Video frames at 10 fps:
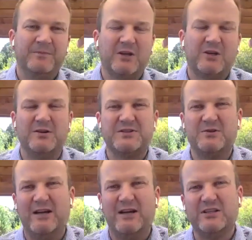the cost
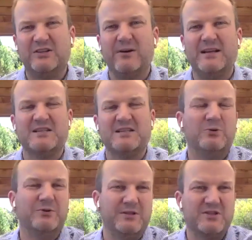to actually
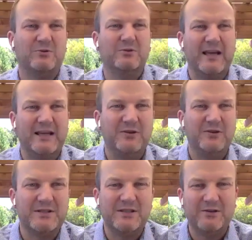transport and install that
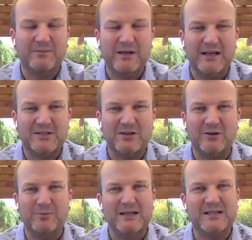unit to
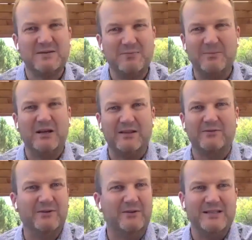your place, it might be
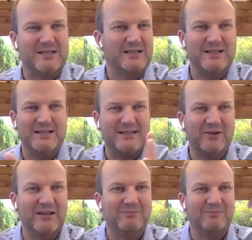another $50, $60,
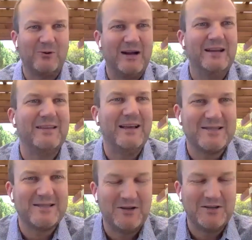$70, or
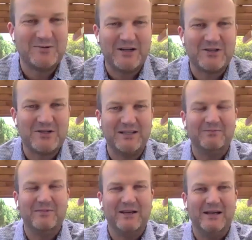$80,000 to actually